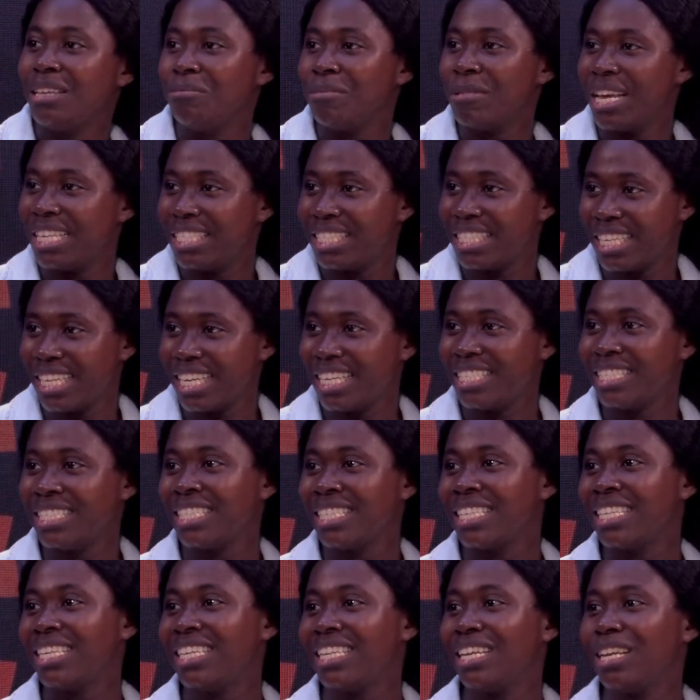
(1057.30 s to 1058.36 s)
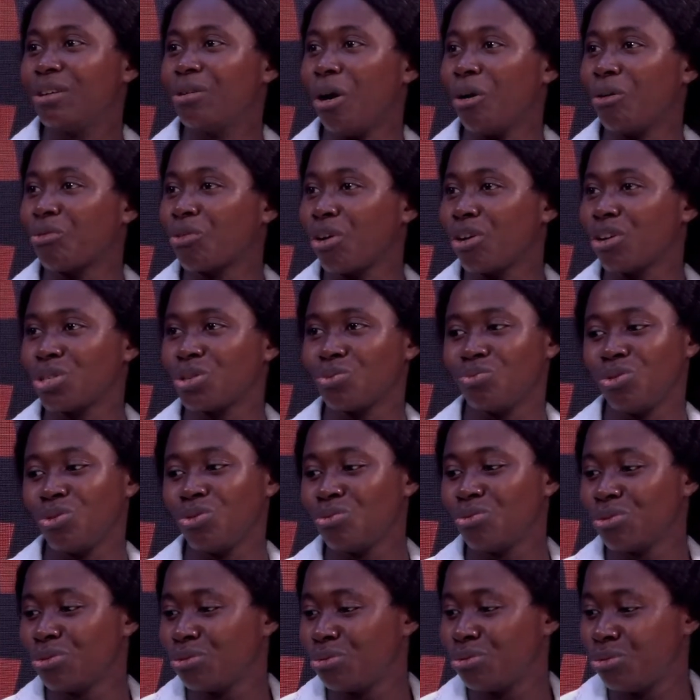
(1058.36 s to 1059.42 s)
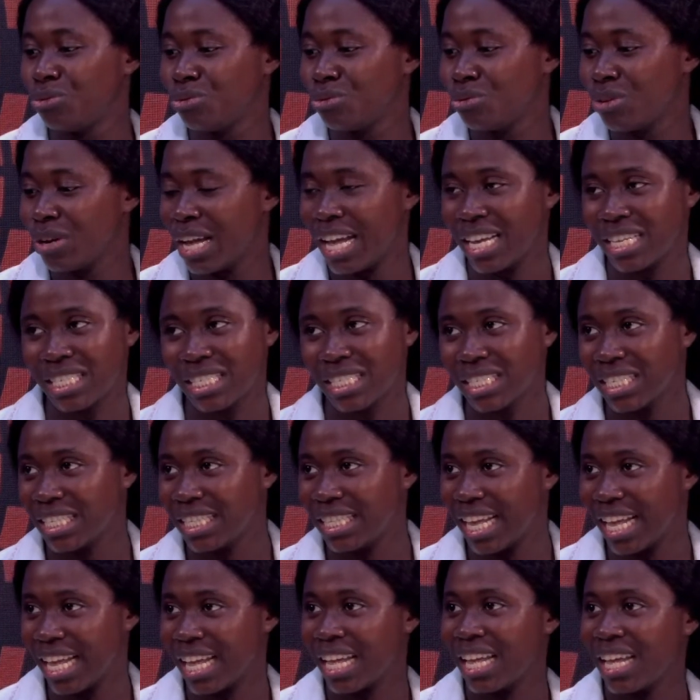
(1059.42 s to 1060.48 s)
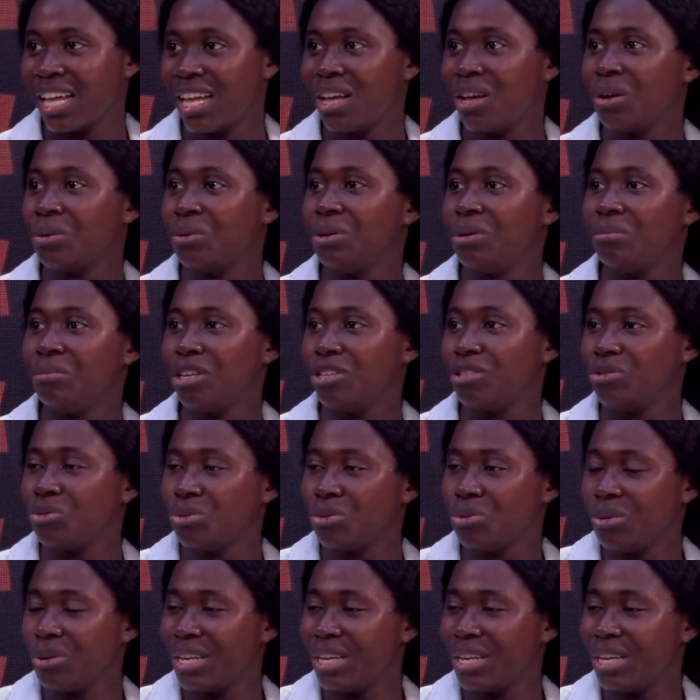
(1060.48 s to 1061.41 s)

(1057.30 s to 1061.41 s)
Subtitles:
Imaging, of course, we won't do X-ray there. We may do